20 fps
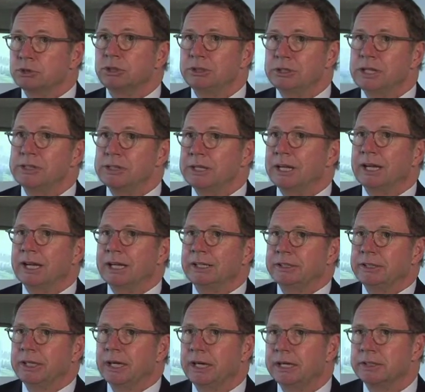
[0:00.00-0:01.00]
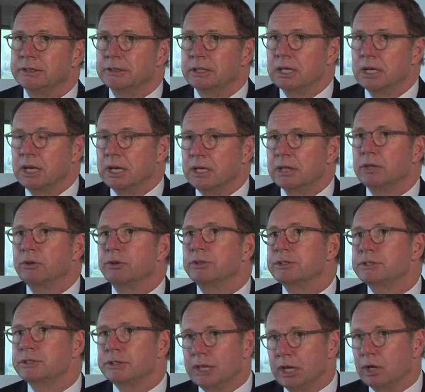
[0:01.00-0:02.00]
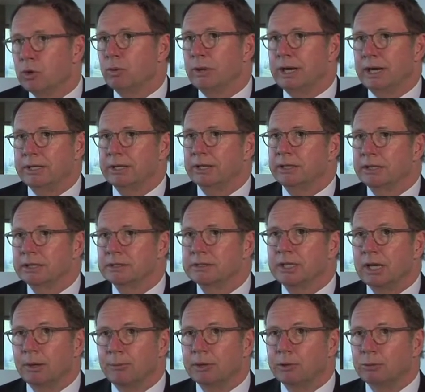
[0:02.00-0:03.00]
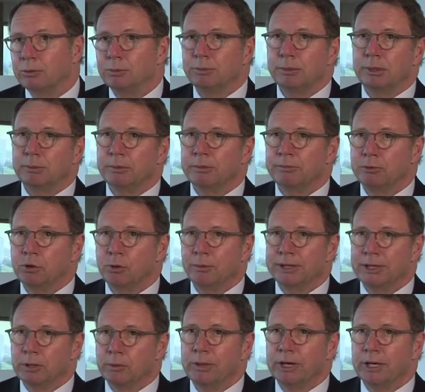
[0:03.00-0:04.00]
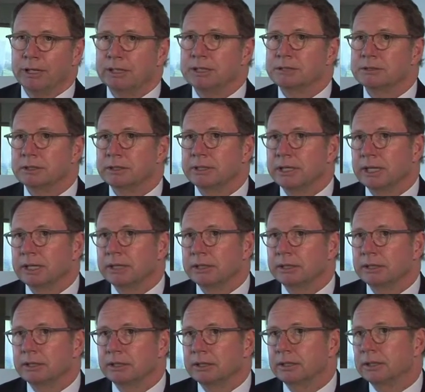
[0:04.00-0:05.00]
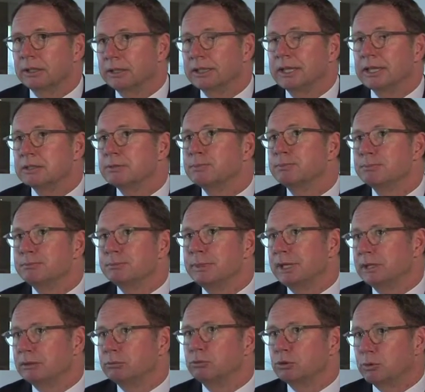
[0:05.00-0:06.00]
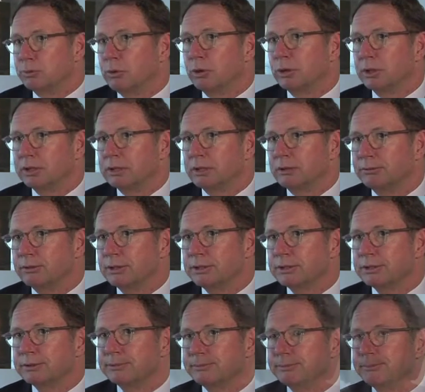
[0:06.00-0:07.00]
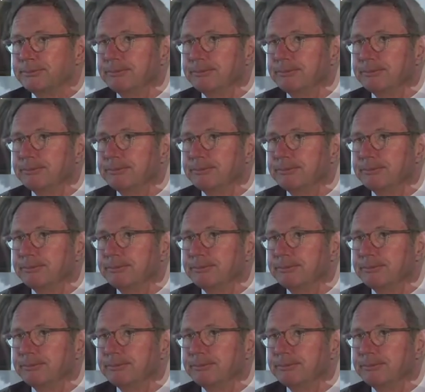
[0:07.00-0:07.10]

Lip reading: done the hard yards, there is no way that this company would be performing the way it is today. And that's made a real point of difference.